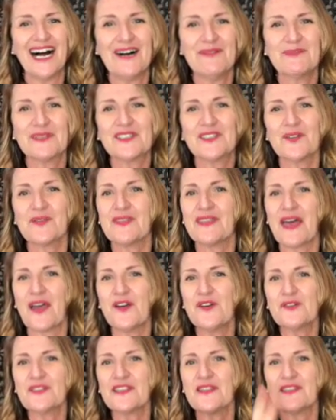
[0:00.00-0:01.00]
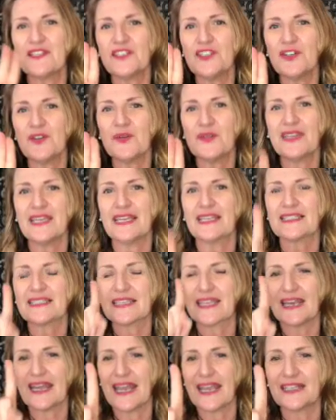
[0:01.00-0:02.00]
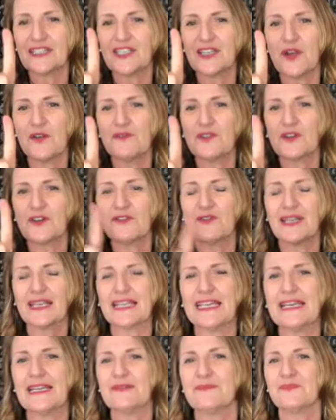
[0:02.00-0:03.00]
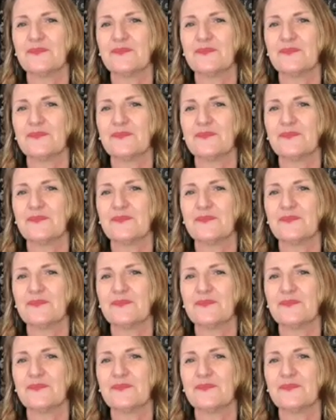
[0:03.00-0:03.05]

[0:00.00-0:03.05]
So those are the two things, connection over curriculum.